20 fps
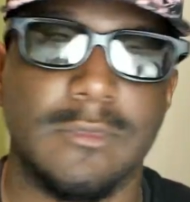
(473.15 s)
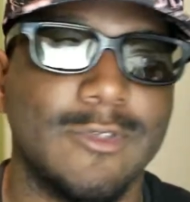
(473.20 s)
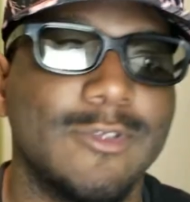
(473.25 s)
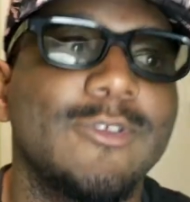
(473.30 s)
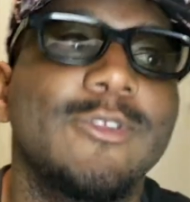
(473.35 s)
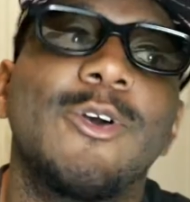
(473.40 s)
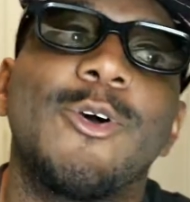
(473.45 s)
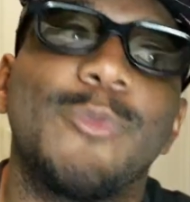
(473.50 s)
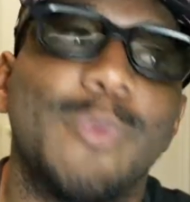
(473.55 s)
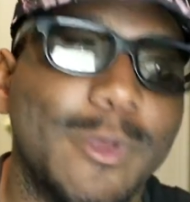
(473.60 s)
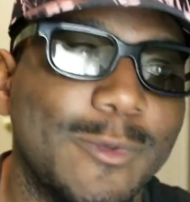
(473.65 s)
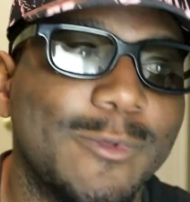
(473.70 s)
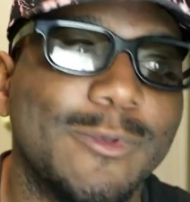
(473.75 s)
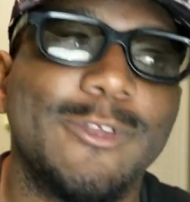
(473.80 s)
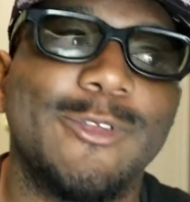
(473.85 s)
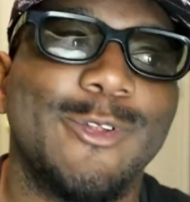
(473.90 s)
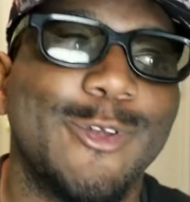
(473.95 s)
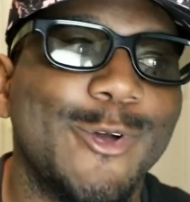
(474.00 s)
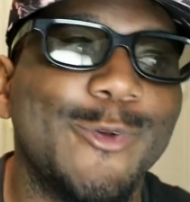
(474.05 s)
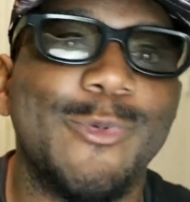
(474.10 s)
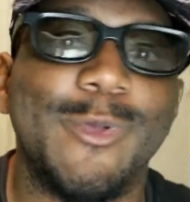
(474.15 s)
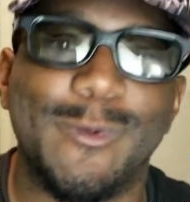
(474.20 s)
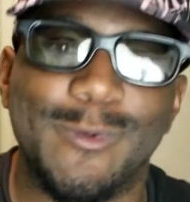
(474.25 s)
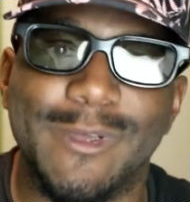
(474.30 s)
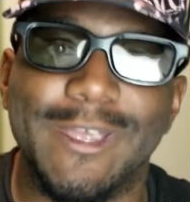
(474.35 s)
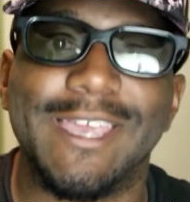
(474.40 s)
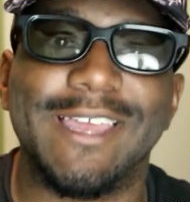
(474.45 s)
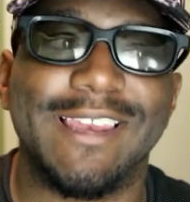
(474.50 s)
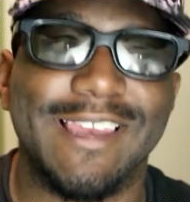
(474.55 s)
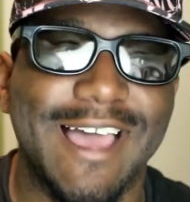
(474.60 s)
You know people
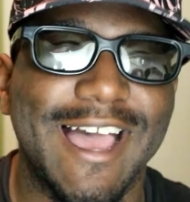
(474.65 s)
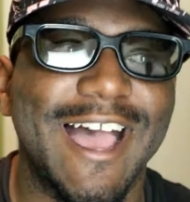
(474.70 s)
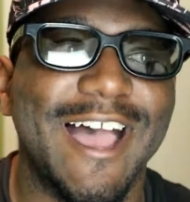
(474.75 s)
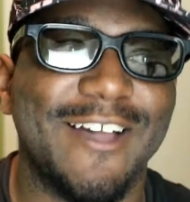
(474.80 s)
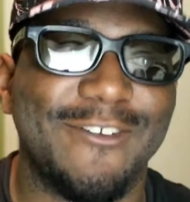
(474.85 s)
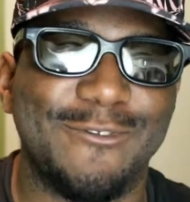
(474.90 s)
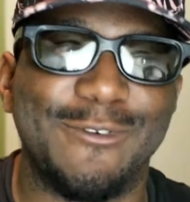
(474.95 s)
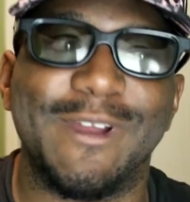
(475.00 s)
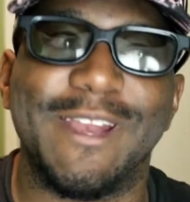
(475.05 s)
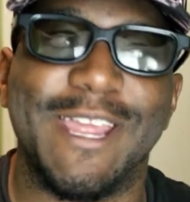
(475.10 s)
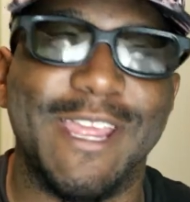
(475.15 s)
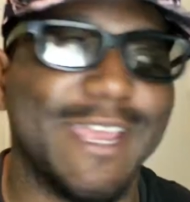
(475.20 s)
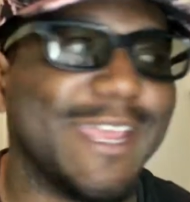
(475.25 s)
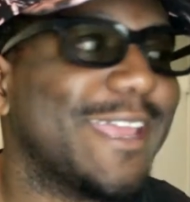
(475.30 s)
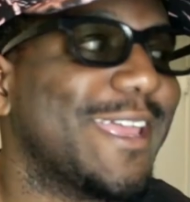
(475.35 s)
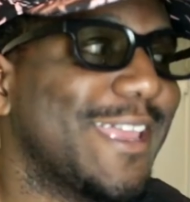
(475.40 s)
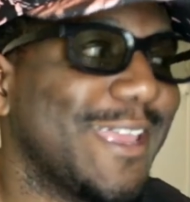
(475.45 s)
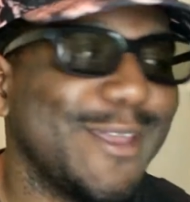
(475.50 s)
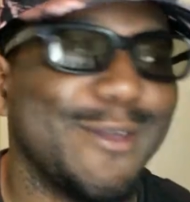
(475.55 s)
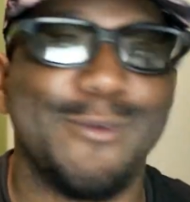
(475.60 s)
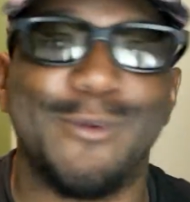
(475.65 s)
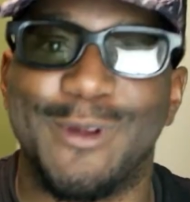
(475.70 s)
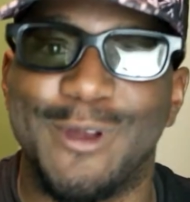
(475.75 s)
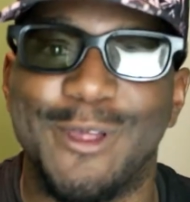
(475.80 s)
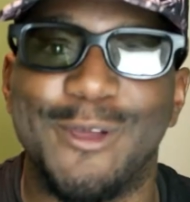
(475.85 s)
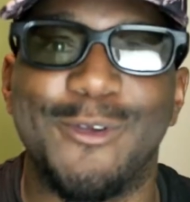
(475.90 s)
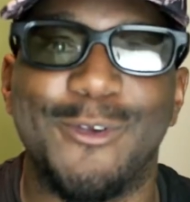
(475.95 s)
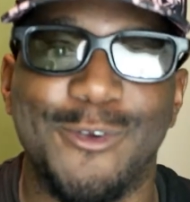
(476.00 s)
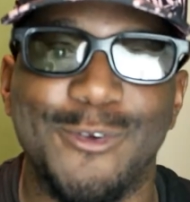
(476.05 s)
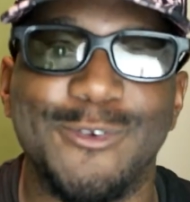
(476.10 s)
get live when
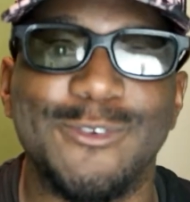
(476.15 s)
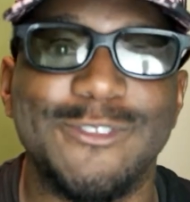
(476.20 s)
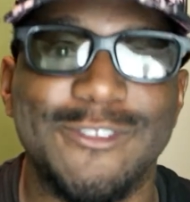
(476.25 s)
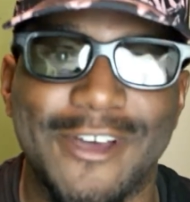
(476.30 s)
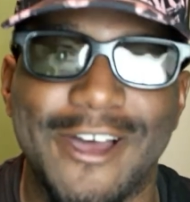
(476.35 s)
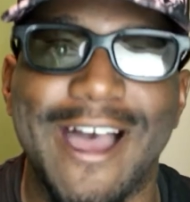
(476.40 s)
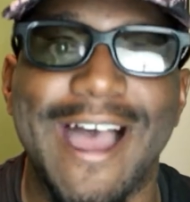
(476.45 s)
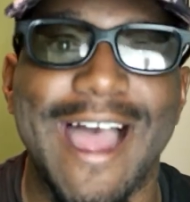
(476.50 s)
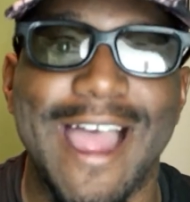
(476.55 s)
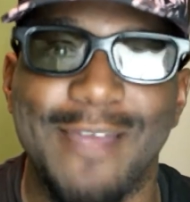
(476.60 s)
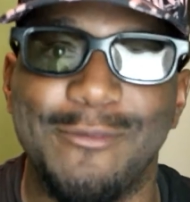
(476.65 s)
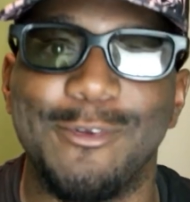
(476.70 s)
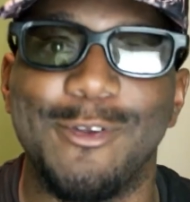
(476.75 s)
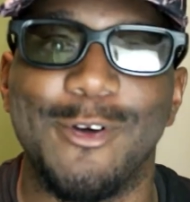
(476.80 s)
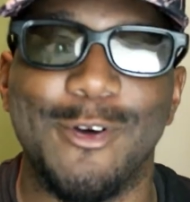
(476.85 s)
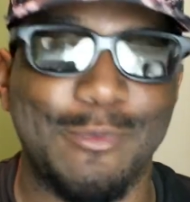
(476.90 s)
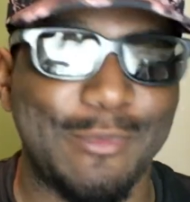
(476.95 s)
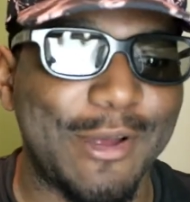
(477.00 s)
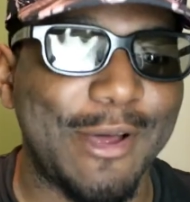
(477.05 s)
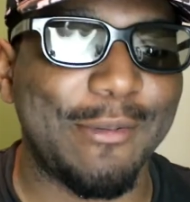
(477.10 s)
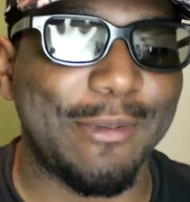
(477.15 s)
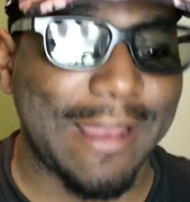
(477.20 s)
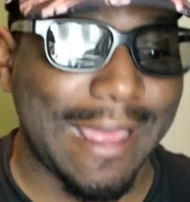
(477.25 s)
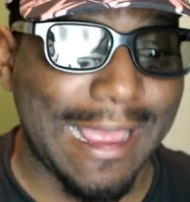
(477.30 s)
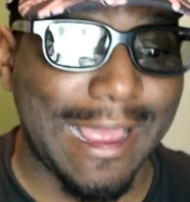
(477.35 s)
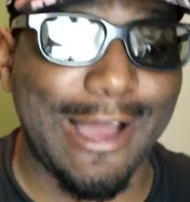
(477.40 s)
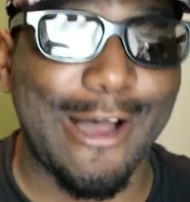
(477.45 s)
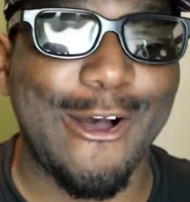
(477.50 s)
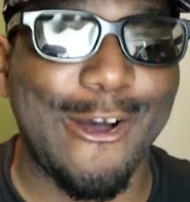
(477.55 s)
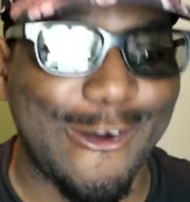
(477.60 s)
their crew start hyping them up
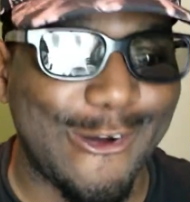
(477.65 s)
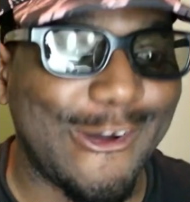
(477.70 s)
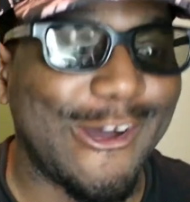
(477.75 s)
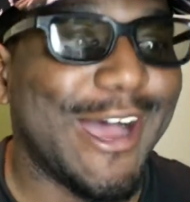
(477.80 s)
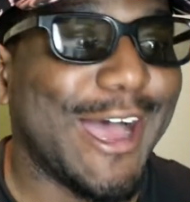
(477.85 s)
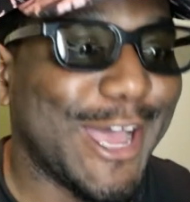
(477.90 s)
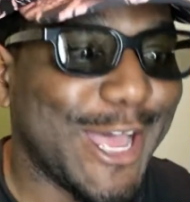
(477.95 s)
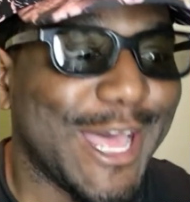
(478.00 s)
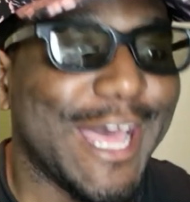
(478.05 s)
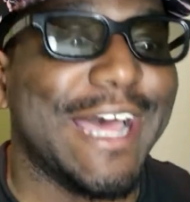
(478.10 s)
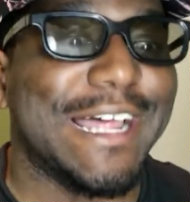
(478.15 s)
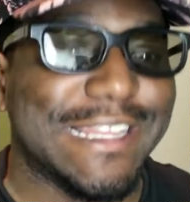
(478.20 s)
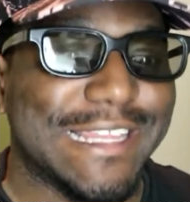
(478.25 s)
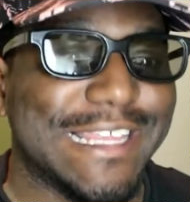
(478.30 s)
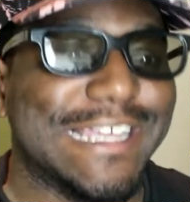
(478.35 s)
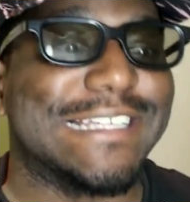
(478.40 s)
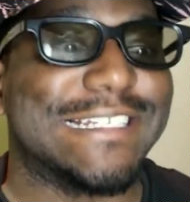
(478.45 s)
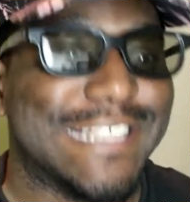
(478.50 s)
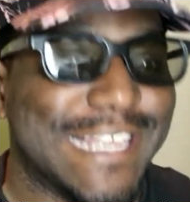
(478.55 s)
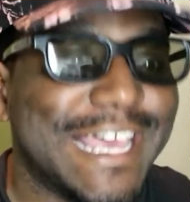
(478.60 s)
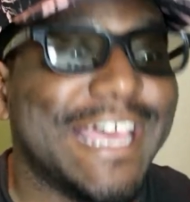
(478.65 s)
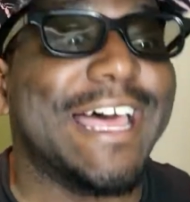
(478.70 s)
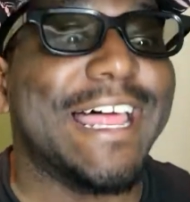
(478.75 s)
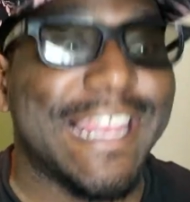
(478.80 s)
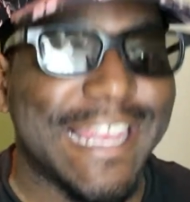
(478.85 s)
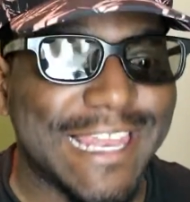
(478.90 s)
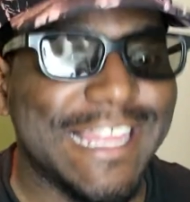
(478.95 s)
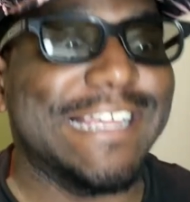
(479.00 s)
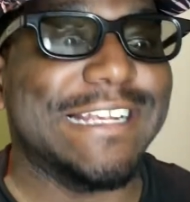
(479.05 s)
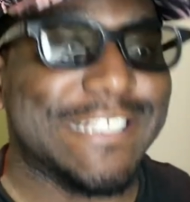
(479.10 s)
like, oh,
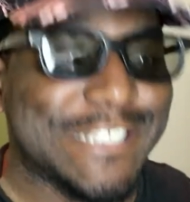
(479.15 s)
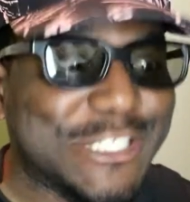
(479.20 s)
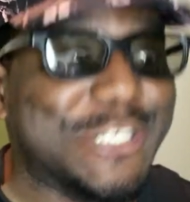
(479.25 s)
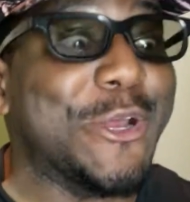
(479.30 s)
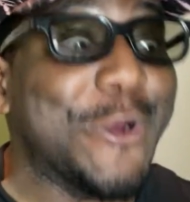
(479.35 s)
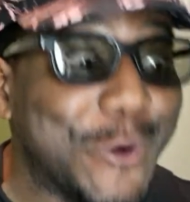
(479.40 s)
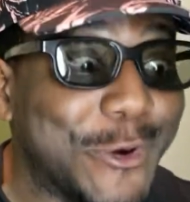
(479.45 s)
let's do